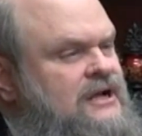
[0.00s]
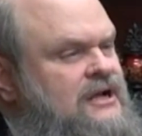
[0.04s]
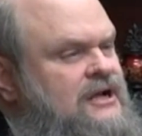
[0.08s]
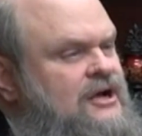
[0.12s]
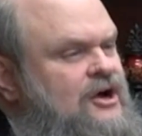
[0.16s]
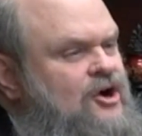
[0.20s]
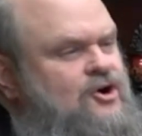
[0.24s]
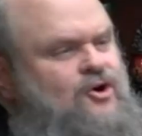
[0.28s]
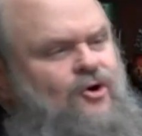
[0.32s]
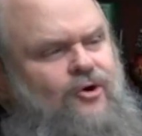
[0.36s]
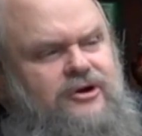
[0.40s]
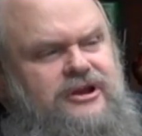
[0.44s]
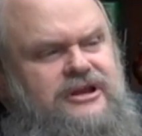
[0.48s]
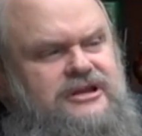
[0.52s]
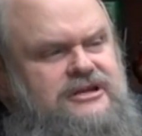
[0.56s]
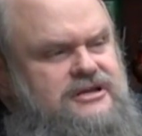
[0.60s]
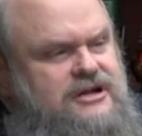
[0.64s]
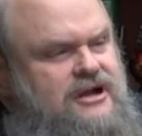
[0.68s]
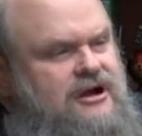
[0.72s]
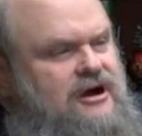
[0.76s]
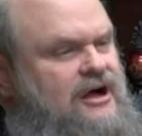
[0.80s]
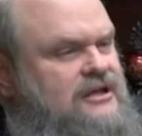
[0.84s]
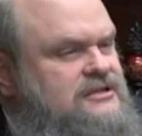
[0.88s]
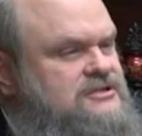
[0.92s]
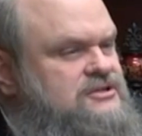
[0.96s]
According to
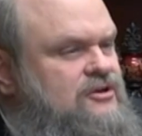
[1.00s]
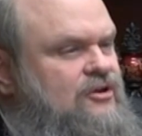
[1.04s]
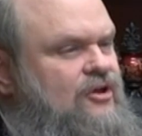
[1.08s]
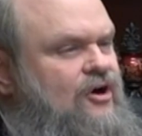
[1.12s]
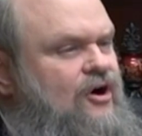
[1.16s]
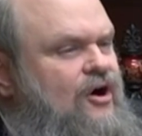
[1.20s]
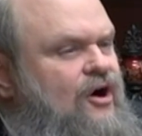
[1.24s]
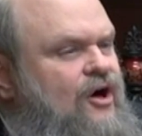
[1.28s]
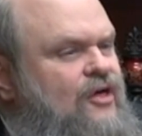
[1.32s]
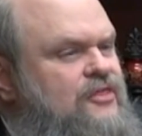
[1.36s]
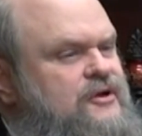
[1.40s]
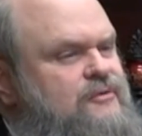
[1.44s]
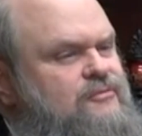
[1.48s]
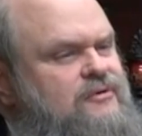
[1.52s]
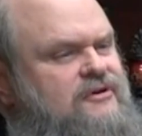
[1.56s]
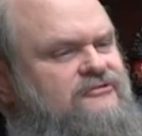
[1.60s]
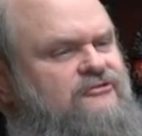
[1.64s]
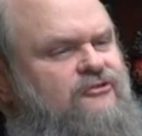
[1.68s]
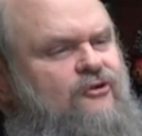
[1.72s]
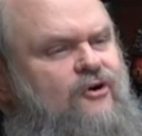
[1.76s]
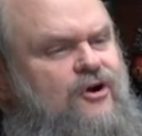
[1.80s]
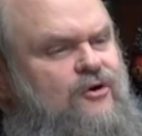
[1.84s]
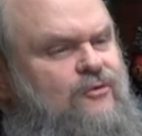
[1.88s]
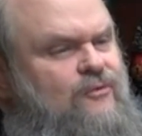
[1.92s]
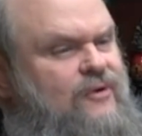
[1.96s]
God's law, there were
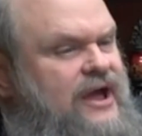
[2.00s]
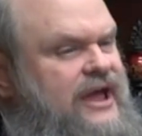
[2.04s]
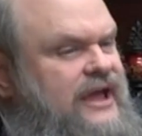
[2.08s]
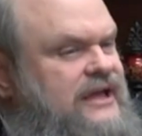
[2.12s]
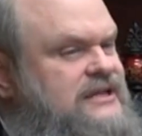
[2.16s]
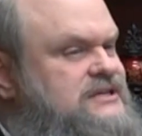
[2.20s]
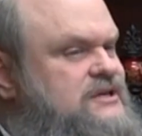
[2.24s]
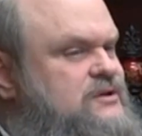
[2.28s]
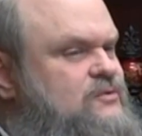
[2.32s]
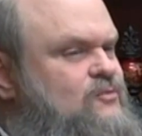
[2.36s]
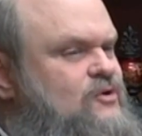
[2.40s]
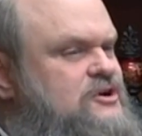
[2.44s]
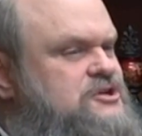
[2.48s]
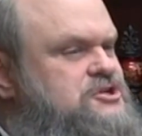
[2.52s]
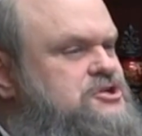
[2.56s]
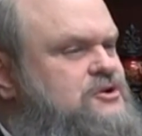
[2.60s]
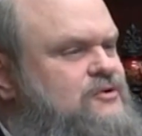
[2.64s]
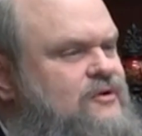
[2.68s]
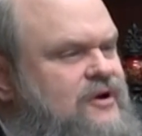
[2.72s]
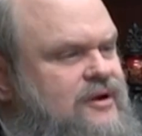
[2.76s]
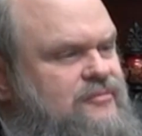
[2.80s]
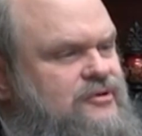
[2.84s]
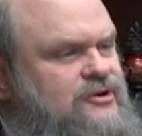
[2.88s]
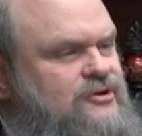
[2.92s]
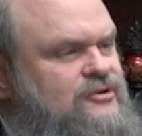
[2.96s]
4 ways in which
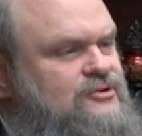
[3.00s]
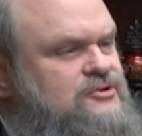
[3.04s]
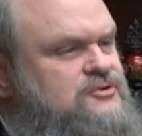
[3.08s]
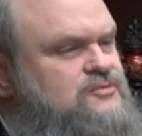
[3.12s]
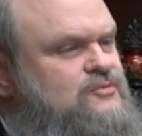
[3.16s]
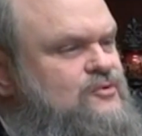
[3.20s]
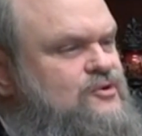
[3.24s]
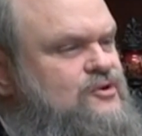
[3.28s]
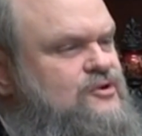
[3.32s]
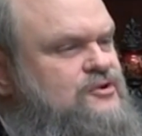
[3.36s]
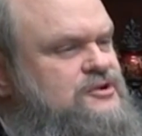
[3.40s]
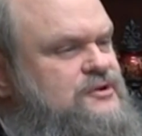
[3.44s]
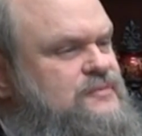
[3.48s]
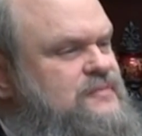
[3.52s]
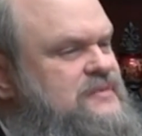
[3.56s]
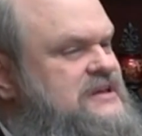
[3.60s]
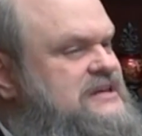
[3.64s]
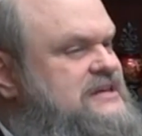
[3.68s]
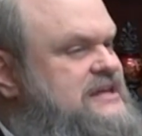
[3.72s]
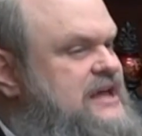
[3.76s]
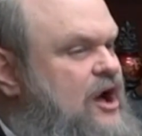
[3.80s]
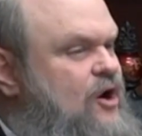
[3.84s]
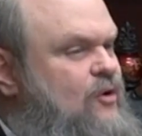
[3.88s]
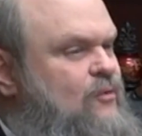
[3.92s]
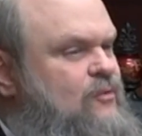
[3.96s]
criminals were to be
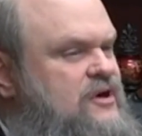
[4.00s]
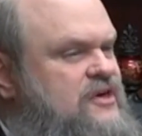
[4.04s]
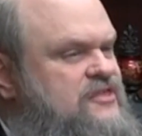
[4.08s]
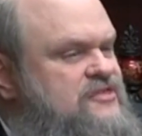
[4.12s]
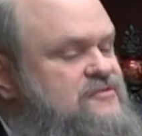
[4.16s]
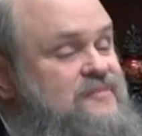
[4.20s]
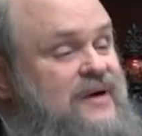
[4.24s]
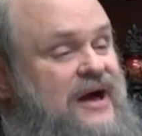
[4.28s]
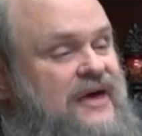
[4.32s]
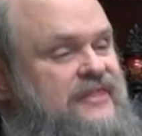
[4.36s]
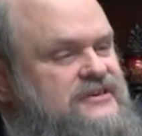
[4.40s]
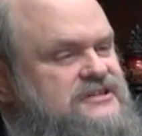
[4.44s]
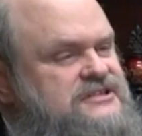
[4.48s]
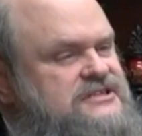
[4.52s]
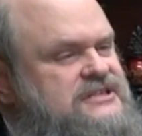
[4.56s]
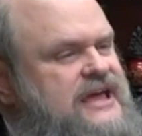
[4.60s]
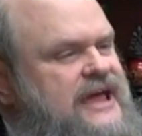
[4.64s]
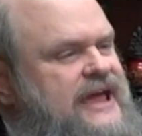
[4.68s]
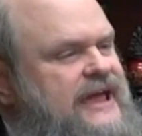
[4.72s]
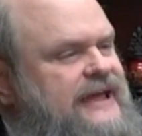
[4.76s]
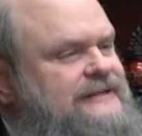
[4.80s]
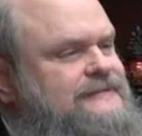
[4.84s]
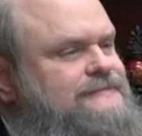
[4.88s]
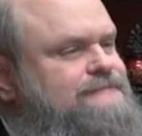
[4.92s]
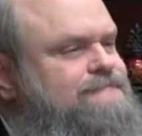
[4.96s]
dealt with by the
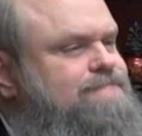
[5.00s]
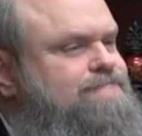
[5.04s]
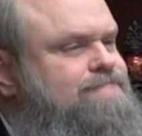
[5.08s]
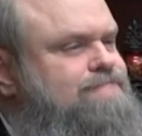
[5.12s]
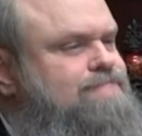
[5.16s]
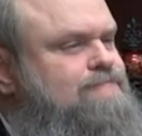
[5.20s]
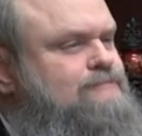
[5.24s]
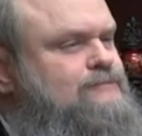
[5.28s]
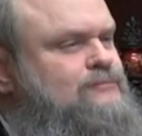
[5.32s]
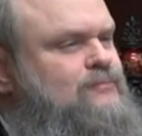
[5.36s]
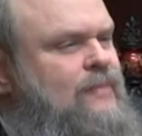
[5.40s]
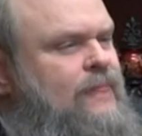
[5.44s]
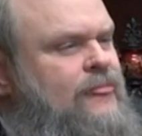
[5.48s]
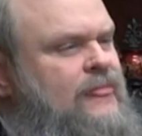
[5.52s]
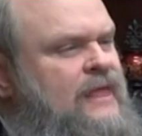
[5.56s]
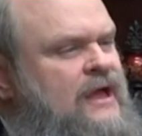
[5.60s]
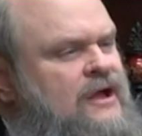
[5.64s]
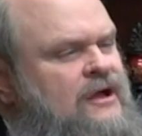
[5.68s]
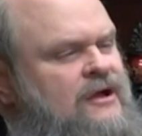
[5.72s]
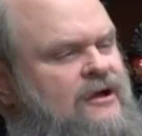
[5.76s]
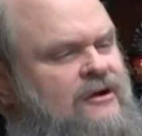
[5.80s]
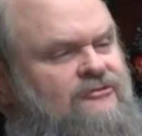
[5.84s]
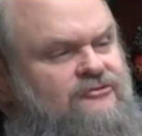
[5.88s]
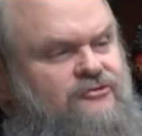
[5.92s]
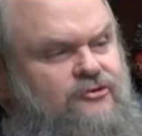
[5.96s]
state.
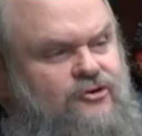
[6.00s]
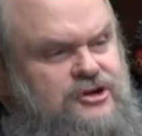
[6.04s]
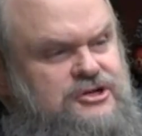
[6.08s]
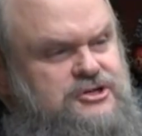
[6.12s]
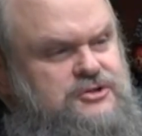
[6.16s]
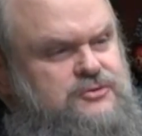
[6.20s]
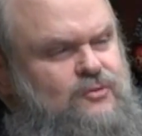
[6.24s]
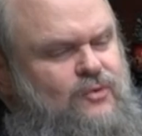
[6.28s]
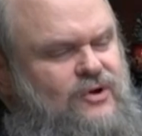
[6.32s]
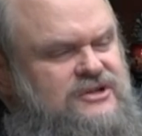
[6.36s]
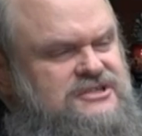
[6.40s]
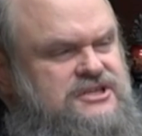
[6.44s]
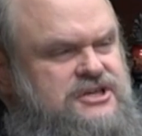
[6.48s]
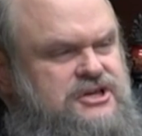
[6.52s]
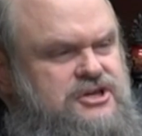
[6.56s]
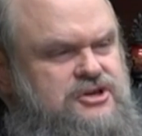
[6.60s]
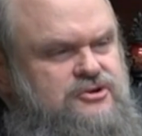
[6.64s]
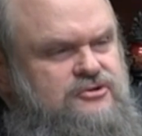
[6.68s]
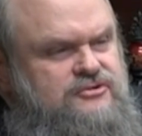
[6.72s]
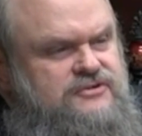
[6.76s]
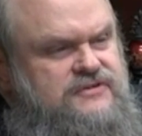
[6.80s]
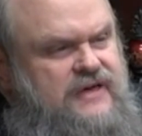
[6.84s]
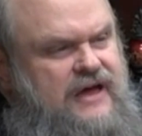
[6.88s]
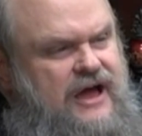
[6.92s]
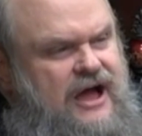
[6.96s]
First was the
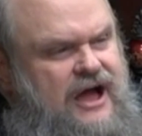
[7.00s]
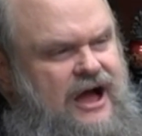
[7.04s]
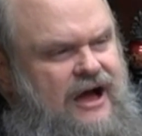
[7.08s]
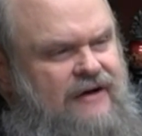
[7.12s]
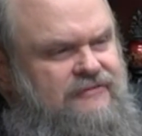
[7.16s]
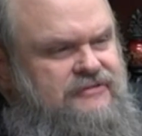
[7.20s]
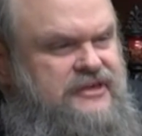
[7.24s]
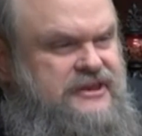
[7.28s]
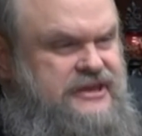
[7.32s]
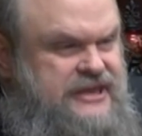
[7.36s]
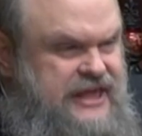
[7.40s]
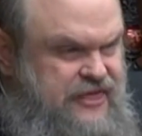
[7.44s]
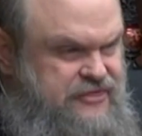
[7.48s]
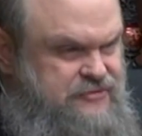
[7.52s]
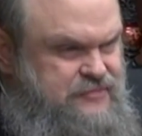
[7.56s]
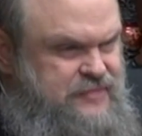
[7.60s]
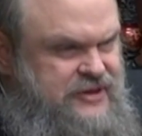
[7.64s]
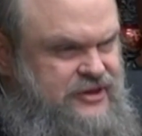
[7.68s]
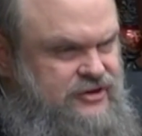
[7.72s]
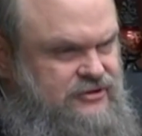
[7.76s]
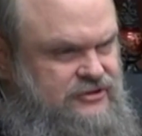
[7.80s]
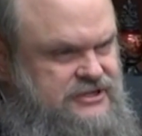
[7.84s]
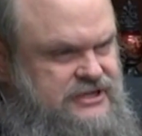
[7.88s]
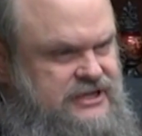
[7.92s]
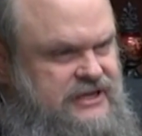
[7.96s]
use of the death
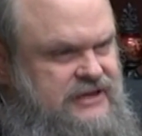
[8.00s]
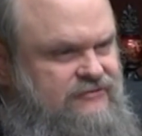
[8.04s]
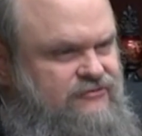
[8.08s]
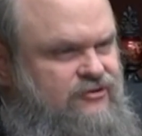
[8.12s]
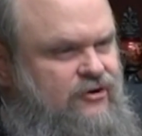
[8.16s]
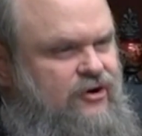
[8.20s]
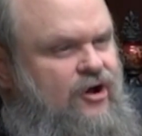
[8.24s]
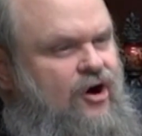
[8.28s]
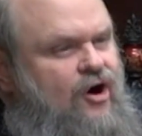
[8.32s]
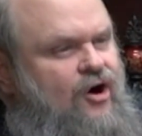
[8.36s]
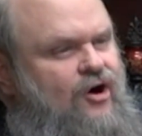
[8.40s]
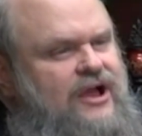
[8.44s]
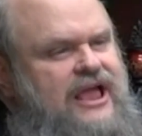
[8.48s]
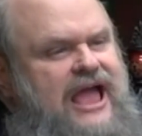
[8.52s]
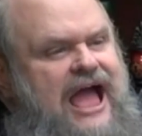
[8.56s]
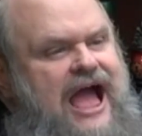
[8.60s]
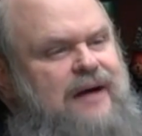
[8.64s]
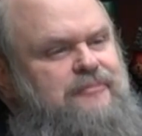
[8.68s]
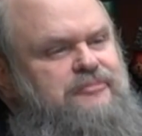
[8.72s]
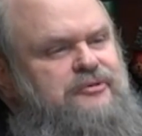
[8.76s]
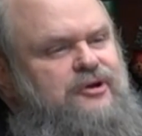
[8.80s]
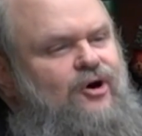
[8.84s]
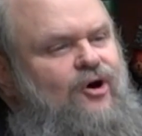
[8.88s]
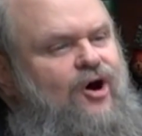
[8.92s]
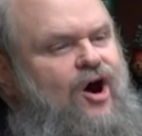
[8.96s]
penalty for all
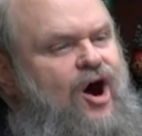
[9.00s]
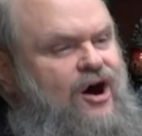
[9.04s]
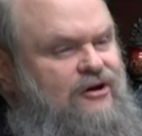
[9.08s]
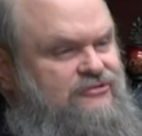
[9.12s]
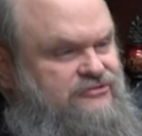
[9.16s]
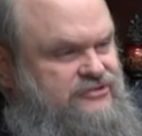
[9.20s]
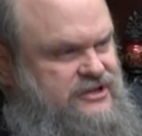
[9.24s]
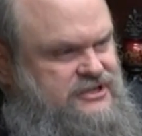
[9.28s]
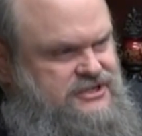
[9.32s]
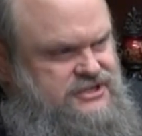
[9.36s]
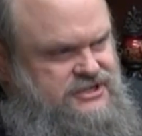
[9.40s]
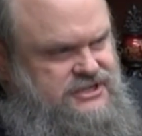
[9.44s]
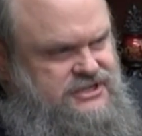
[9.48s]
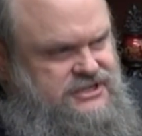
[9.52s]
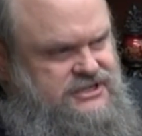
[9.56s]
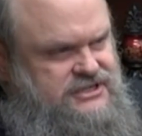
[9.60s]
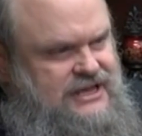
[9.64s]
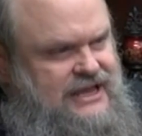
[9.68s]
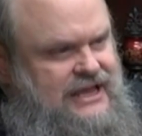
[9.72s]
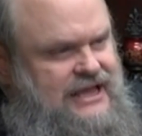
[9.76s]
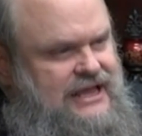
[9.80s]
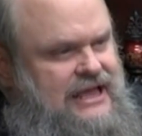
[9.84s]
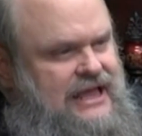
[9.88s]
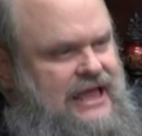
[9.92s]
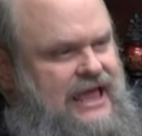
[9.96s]
capital offenses
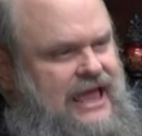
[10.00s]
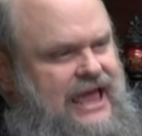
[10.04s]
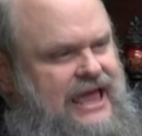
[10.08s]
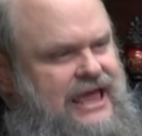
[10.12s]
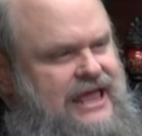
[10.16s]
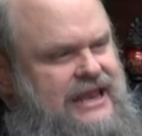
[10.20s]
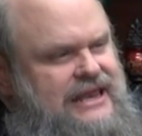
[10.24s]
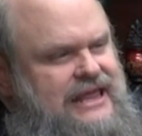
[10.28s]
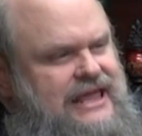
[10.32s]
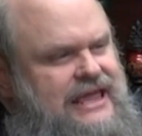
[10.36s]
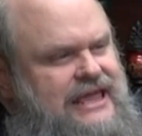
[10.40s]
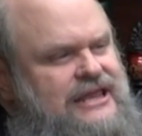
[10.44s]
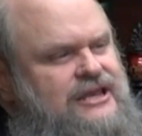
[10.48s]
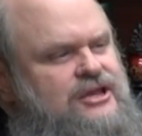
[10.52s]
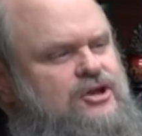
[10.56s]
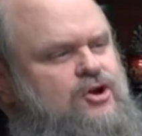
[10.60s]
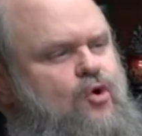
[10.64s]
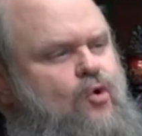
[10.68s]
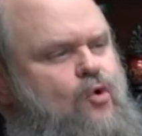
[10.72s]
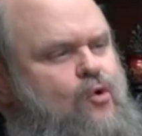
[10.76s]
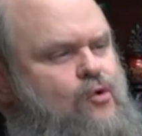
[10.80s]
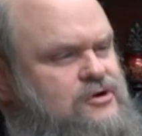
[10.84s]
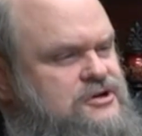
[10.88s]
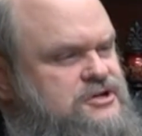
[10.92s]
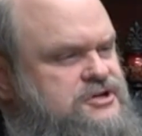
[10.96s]
and
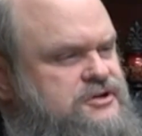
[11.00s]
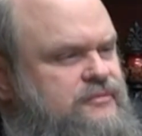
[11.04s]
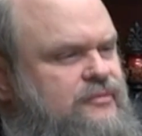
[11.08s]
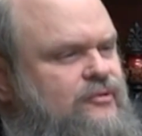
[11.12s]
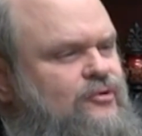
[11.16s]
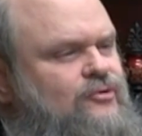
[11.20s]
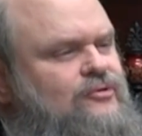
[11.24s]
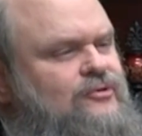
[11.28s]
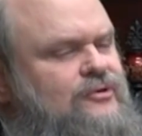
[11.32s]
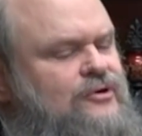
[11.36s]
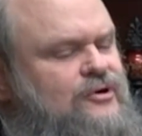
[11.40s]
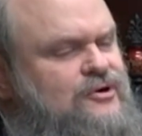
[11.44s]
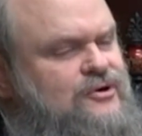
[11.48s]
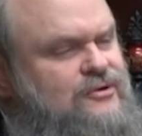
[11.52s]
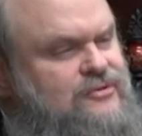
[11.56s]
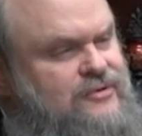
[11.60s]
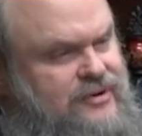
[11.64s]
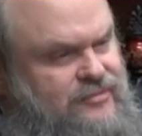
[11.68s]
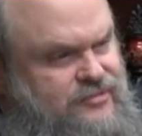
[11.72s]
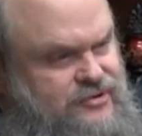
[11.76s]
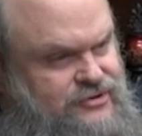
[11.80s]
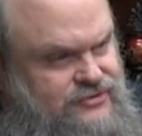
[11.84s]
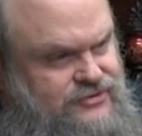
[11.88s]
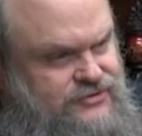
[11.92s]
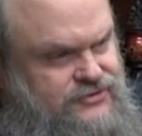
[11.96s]
incorrigible
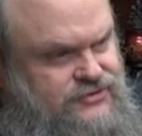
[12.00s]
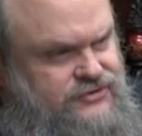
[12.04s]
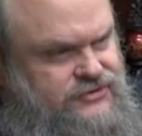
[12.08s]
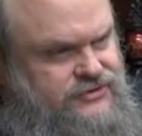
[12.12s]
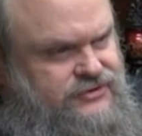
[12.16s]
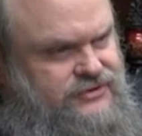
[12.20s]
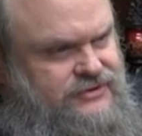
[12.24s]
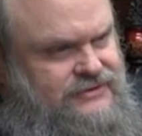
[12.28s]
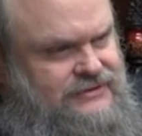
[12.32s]
criminals.